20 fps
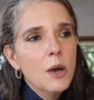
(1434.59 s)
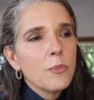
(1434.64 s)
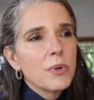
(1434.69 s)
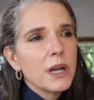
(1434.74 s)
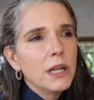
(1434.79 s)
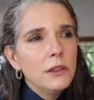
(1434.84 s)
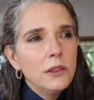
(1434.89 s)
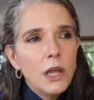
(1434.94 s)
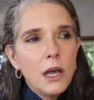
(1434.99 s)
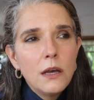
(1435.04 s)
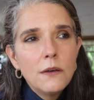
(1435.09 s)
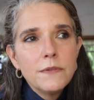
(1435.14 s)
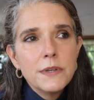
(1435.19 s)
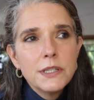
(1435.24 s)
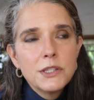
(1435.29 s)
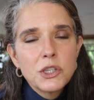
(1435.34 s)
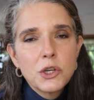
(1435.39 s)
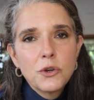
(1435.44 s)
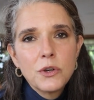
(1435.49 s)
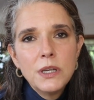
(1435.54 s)
But I love
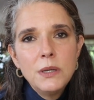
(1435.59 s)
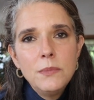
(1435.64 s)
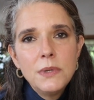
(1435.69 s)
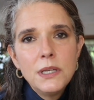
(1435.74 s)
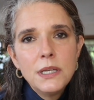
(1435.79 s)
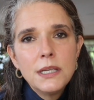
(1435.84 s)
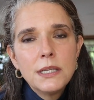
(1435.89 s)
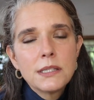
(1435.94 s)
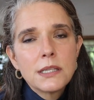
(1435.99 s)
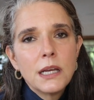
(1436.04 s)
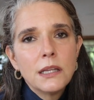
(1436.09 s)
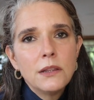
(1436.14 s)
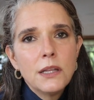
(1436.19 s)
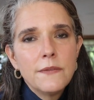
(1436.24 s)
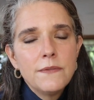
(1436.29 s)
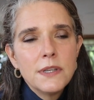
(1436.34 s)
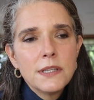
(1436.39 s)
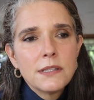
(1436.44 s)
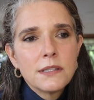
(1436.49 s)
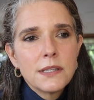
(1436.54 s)
its creaminess. I
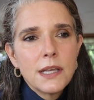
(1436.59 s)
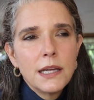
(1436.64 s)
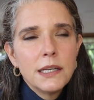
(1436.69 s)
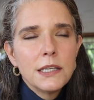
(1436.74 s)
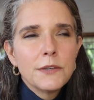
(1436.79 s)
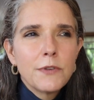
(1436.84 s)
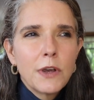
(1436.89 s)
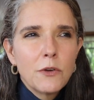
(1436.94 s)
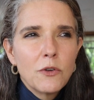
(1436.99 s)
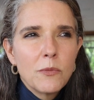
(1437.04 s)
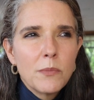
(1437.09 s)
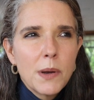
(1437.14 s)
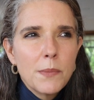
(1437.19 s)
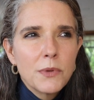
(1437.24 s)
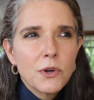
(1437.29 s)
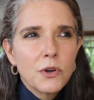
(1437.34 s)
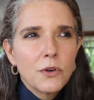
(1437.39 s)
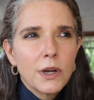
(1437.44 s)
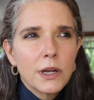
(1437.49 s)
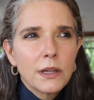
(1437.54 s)
love the scent. If I
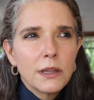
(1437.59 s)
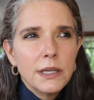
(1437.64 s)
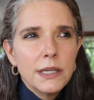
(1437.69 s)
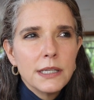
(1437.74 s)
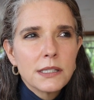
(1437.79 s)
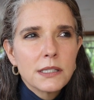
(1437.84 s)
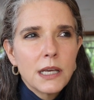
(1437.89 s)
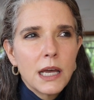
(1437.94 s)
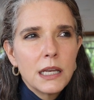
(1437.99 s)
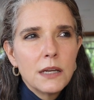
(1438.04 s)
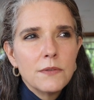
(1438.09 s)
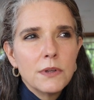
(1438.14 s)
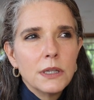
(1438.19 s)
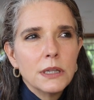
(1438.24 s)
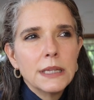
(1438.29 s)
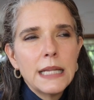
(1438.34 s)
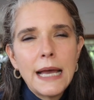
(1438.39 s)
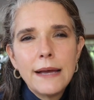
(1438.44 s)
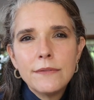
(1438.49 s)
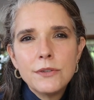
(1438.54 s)
remember correctly, it's kind of a
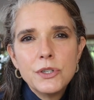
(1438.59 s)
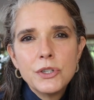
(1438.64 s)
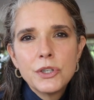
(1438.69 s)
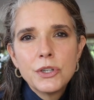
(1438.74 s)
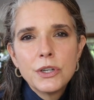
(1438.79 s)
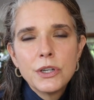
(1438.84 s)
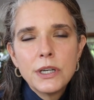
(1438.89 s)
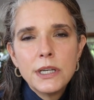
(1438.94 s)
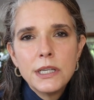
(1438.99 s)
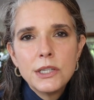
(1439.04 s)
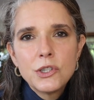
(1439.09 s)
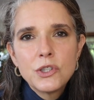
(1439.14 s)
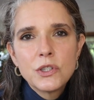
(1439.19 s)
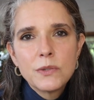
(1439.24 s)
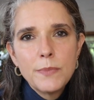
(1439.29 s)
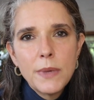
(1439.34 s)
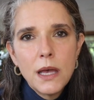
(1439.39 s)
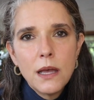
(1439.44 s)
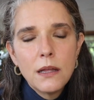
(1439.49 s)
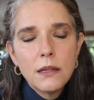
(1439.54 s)
lavender-ish
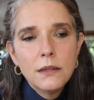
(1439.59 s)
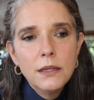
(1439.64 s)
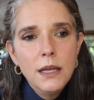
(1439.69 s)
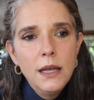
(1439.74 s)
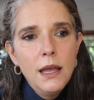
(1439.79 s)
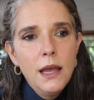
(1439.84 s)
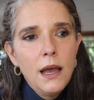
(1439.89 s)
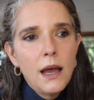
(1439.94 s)
smell.